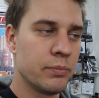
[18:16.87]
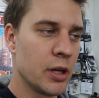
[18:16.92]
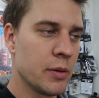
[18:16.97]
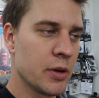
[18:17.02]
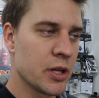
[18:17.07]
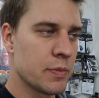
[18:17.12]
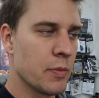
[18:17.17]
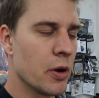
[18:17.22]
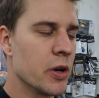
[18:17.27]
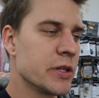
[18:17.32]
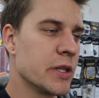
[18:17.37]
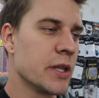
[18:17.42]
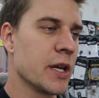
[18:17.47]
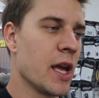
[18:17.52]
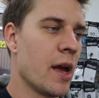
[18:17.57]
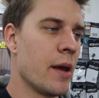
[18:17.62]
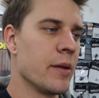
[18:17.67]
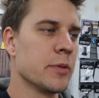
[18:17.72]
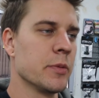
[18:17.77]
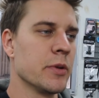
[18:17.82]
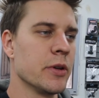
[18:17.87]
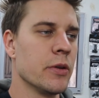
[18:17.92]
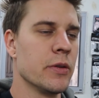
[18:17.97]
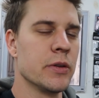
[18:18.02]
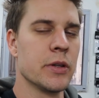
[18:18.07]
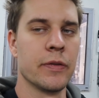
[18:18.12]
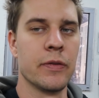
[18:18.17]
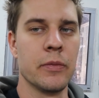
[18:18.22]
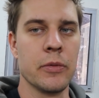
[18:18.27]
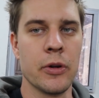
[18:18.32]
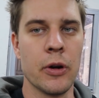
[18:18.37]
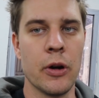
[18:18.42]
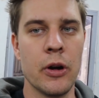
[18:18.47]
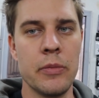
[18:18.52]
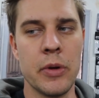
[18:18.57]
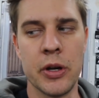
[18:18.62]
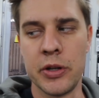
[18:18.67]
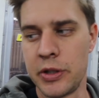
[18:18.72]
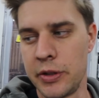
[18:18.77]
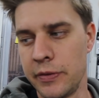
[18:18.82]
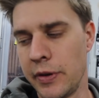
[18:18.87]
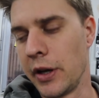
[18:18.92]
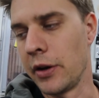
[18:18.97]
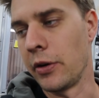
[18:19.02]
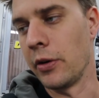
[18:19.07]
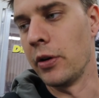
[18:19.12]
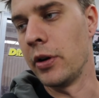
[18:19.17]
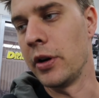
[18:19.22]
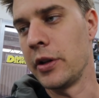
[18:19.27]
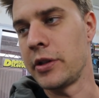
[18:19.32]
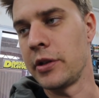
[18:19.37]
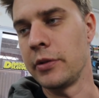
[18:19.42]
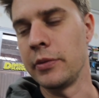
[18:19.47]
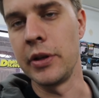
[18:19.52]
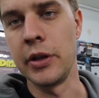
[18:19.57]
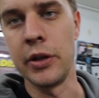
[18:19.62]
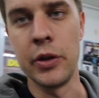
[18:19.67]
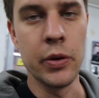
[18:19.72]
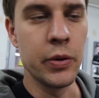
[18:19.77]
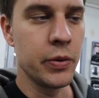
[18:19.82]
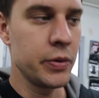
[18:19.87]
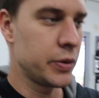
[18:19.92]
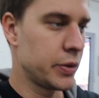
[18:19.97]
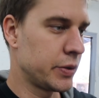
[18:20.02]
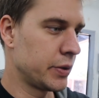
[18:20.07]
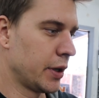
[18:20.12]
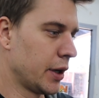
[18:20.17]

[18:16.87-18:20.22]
Pretty much most of the cams we use are from Crow, most of our grinds that we use.